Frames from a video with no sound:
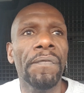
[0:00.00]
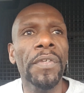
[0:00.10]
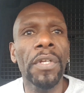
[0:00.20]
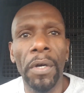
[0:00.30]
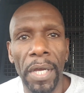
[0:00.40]
if
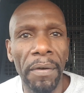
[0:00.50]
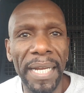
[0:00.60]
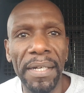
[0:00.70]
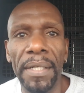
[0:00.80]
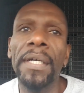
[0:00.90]
you don't go
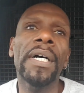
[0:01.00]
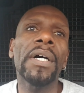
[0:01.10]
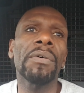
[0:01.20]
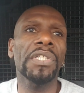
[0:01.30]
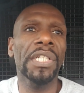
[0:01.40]
down on
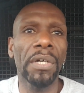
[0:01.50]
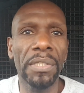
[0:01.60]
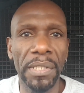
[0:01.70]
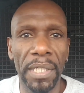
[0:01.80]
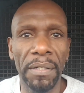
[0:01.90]
her, or she
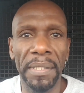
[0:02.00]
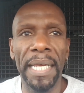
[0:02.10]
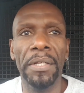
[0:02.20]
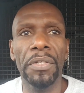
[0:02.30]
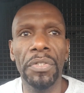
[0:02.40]
doesn't go
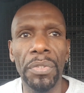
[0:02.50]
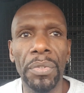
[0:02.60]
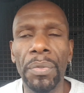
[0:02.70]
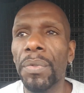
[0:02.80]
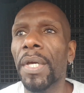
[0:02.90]
down on
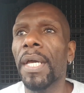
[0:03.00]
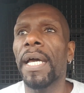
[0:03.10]
you,